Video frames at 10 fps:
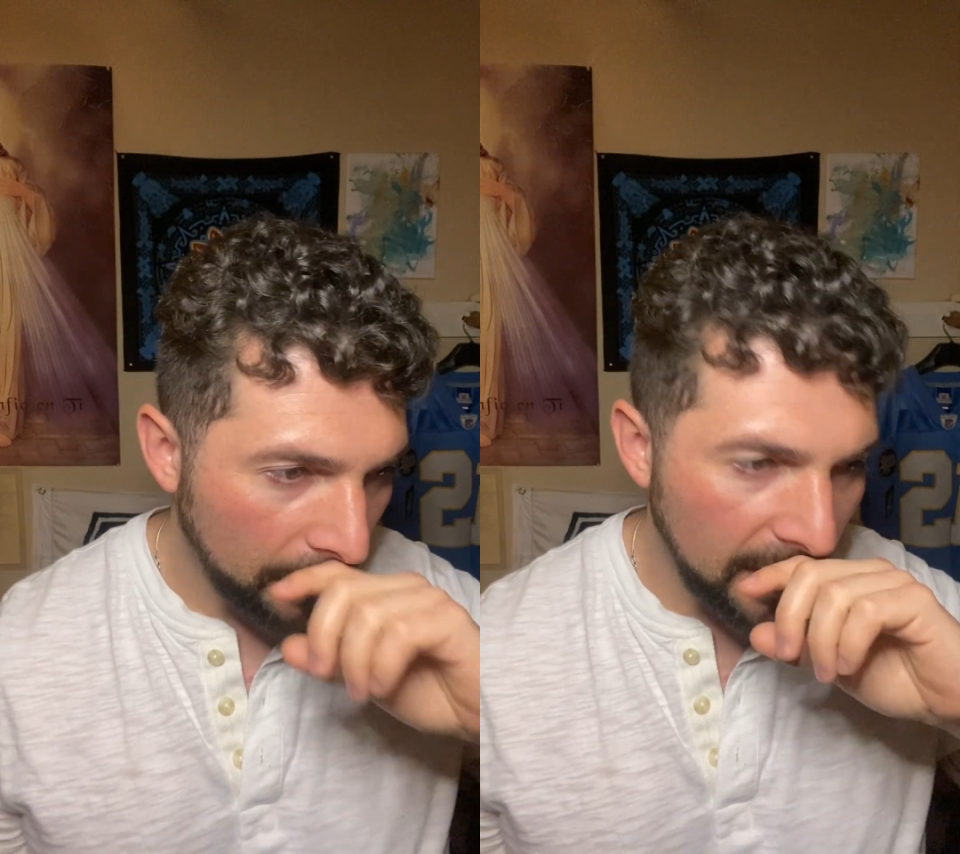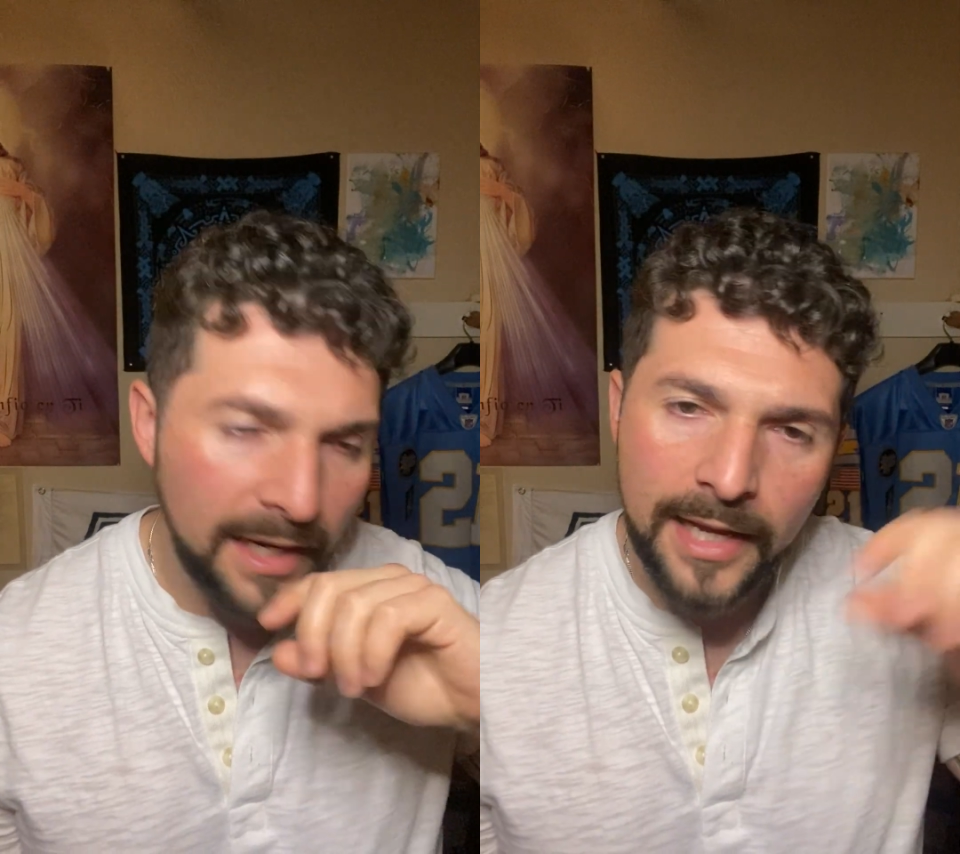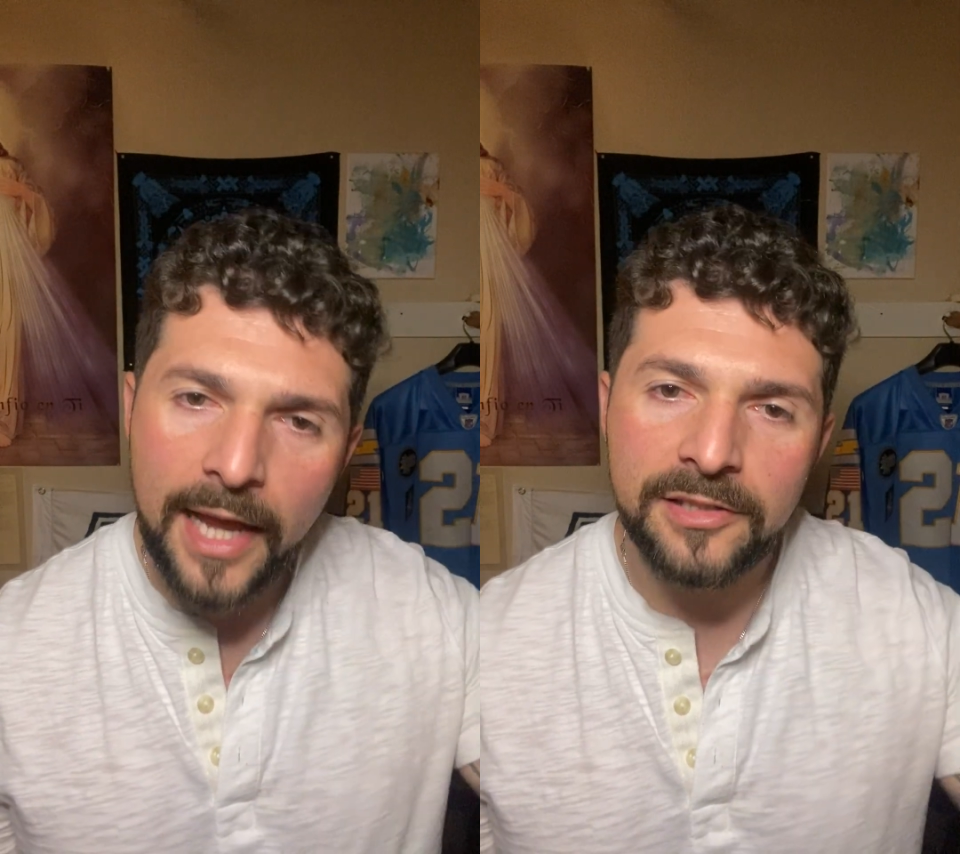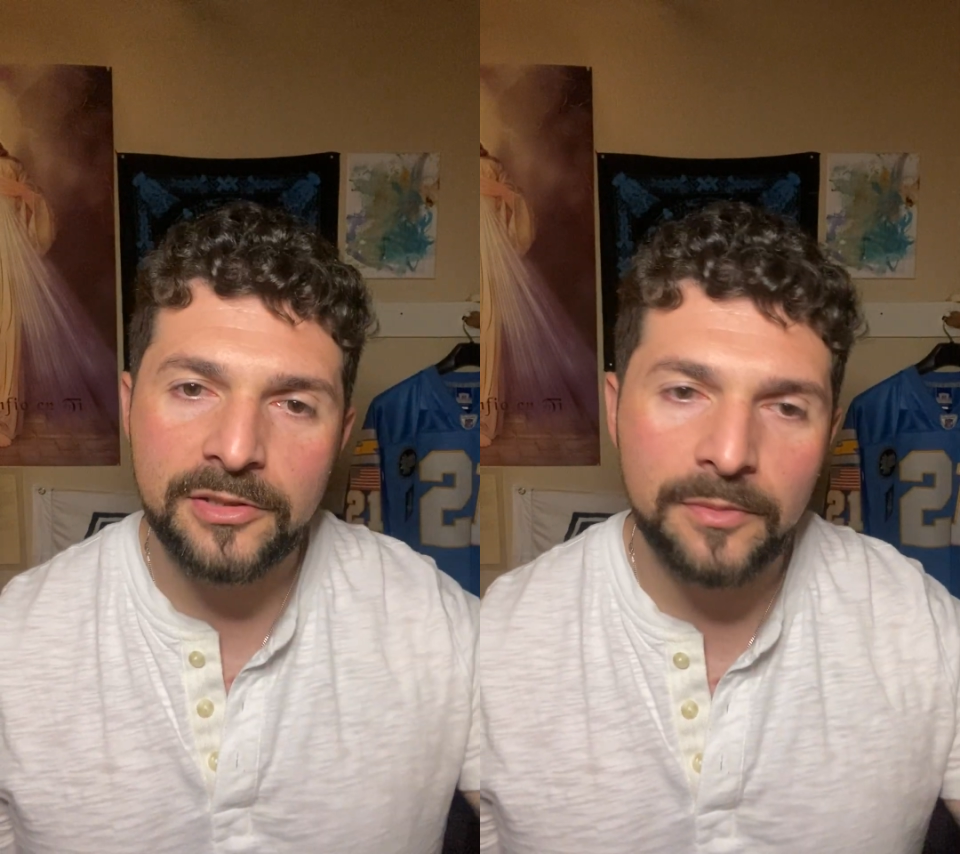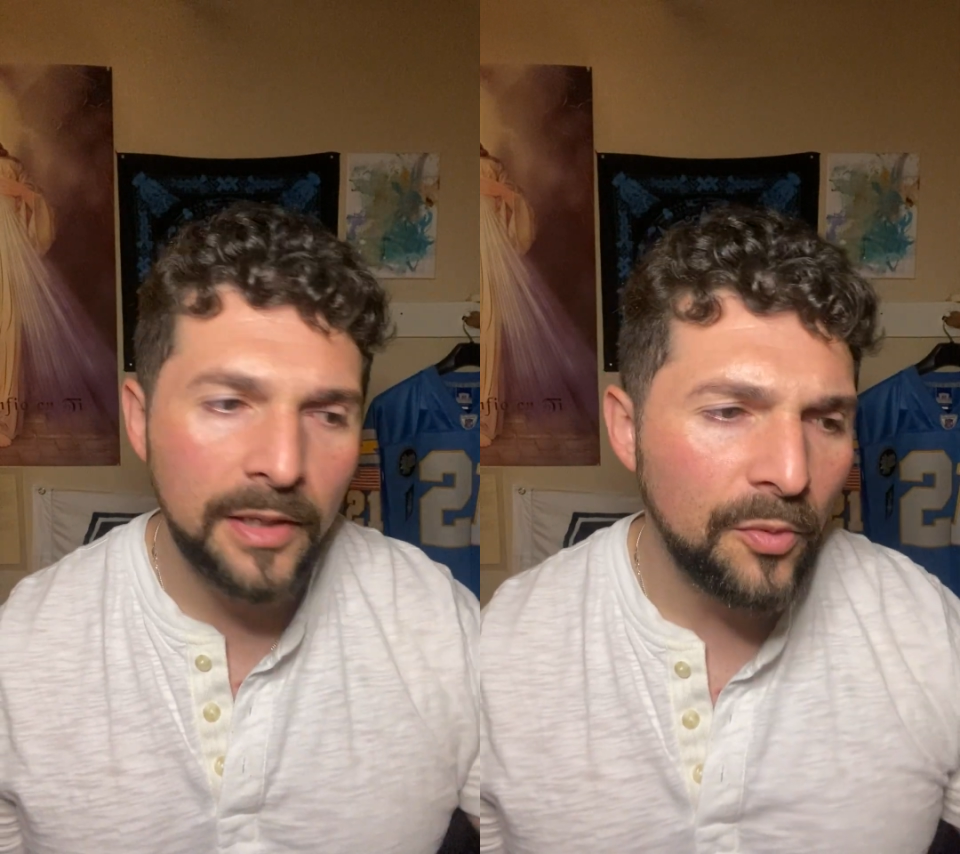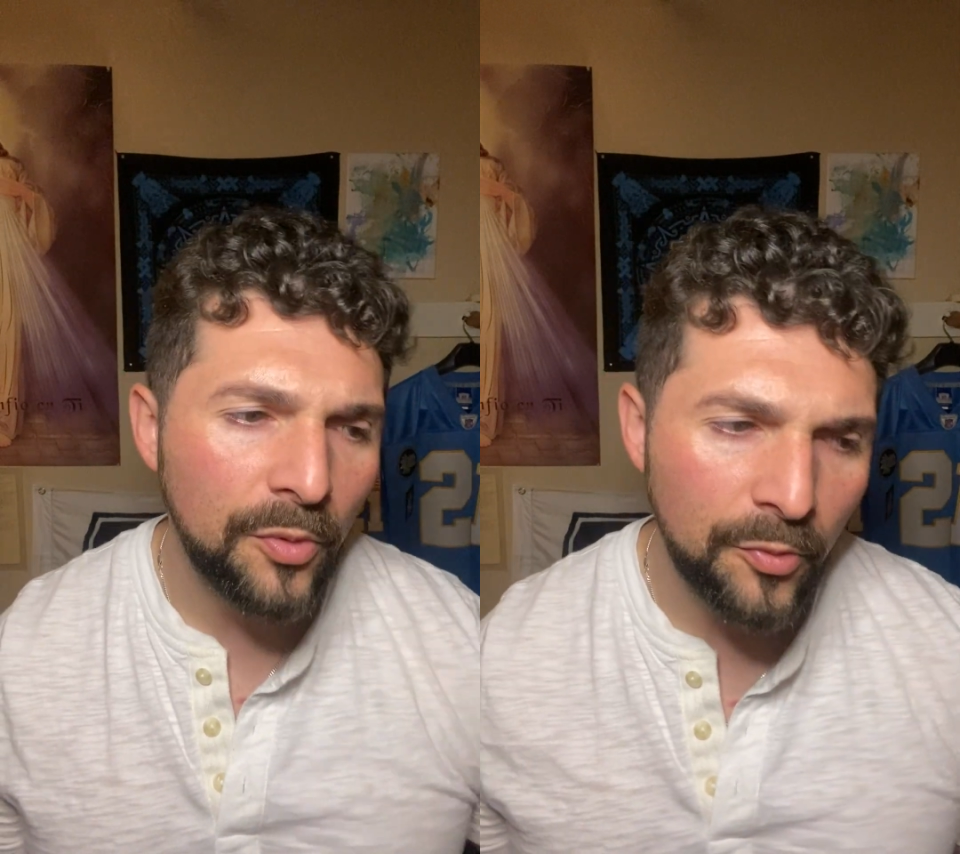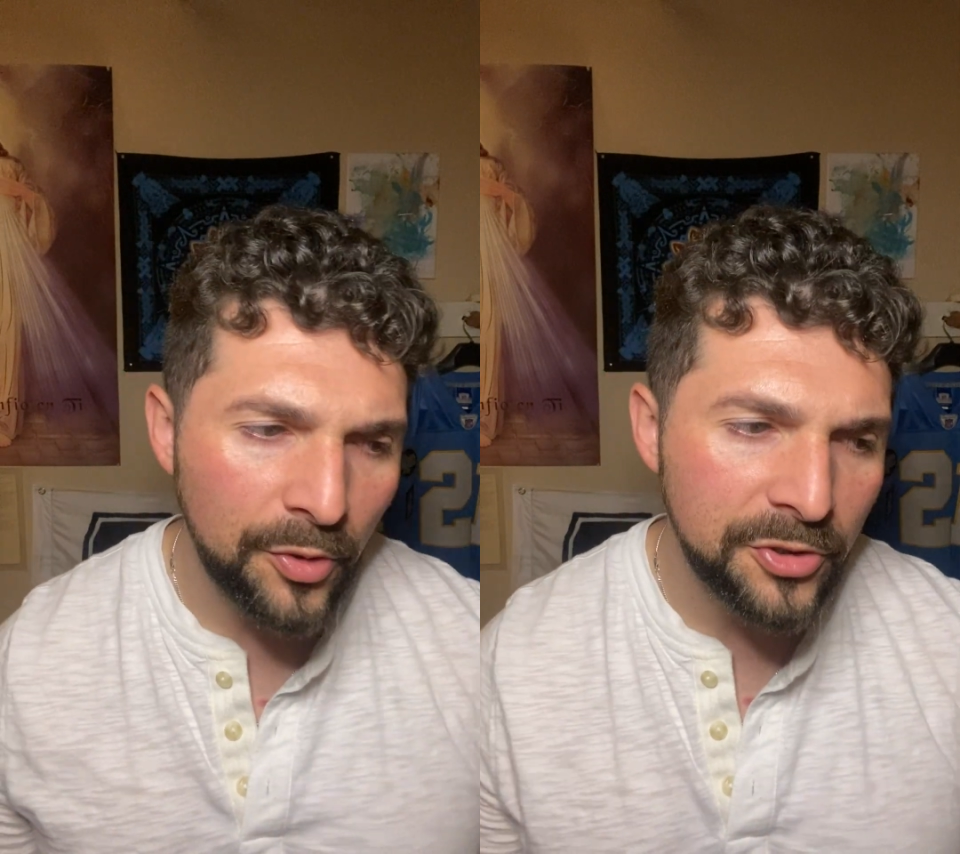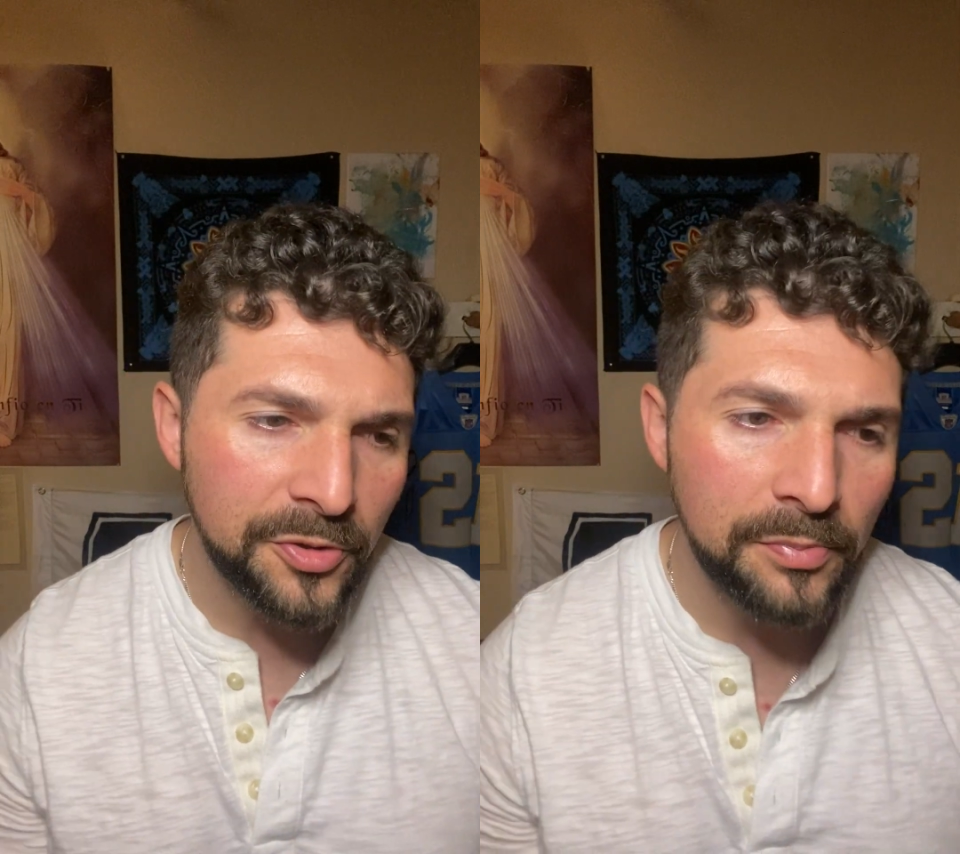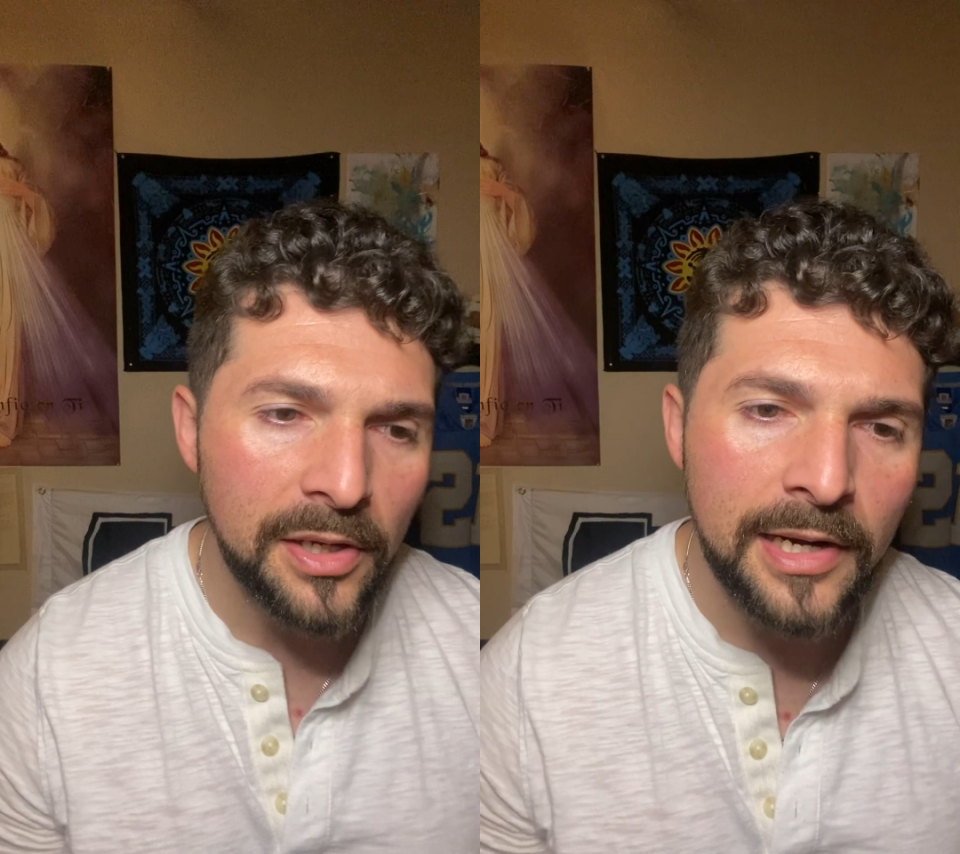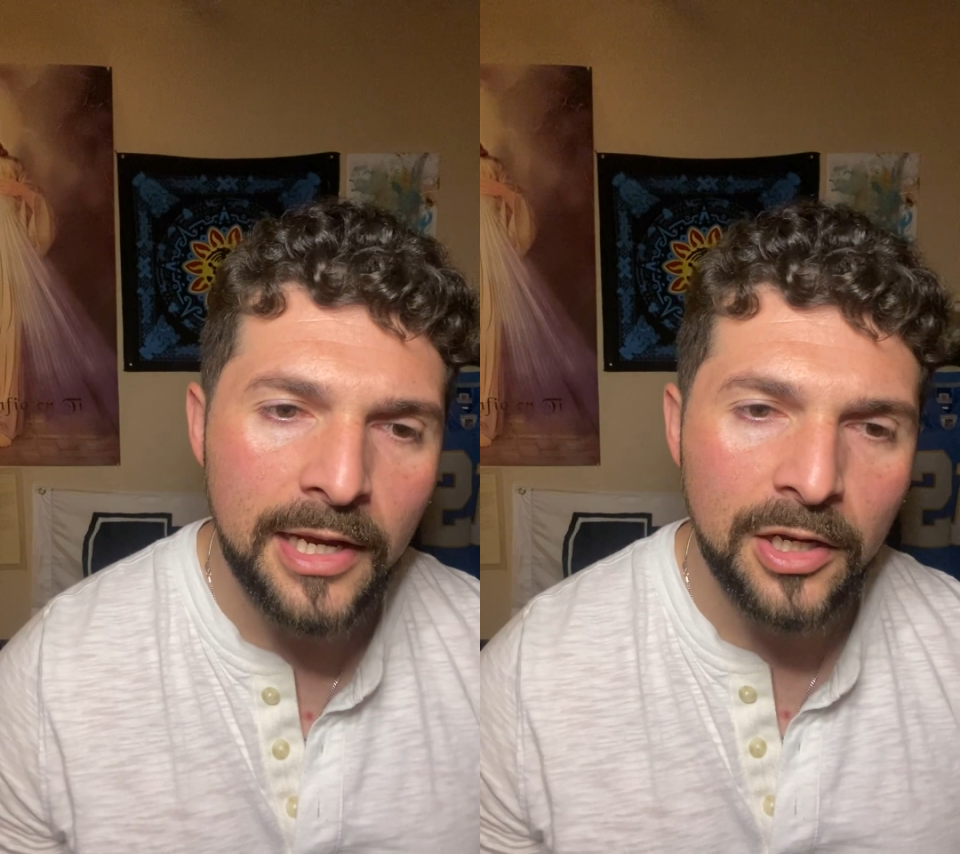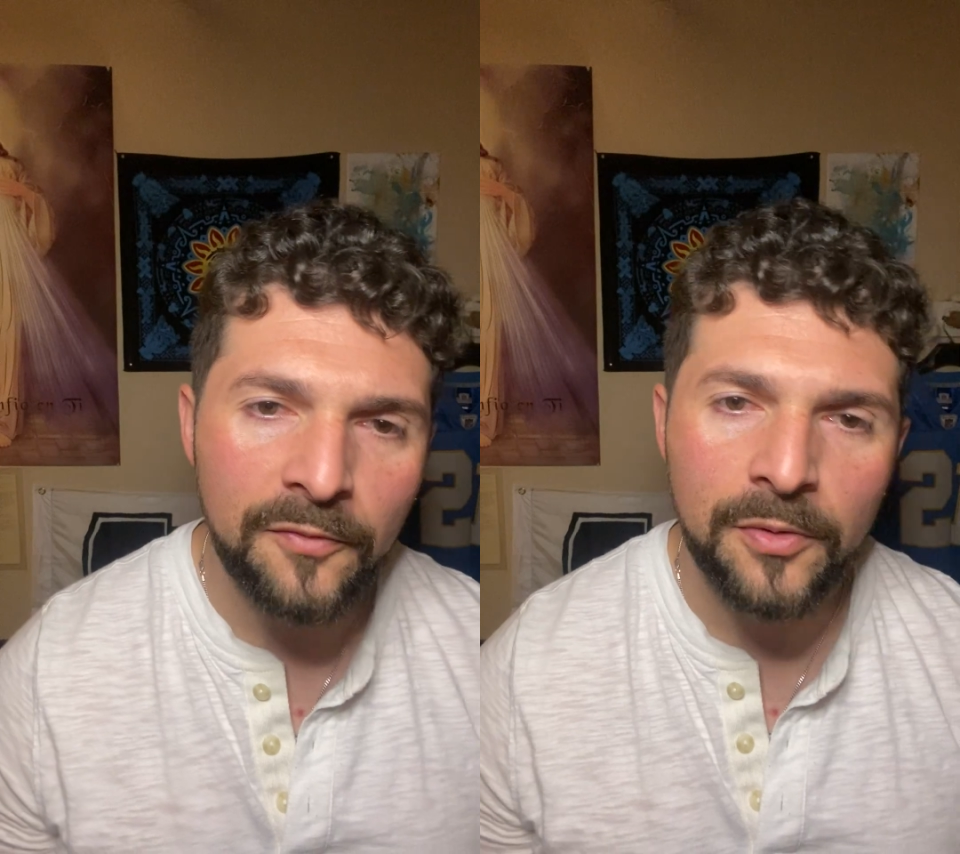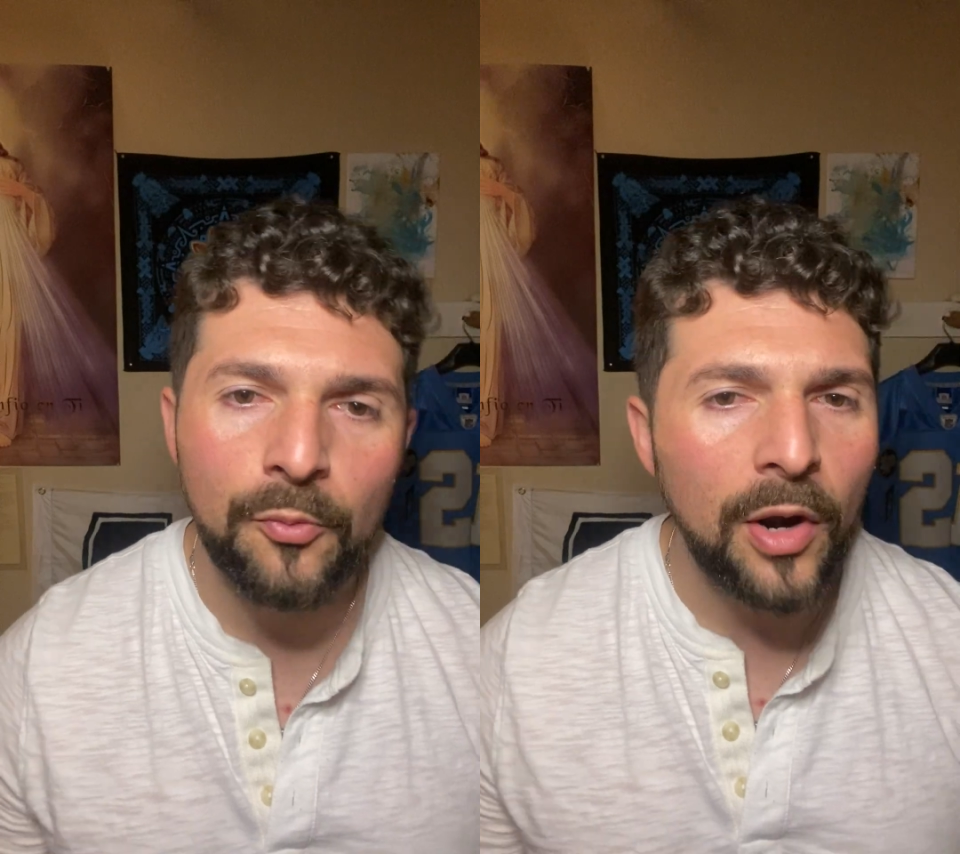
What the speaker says: and I asked them, "Hey, where does your bloodline come from?"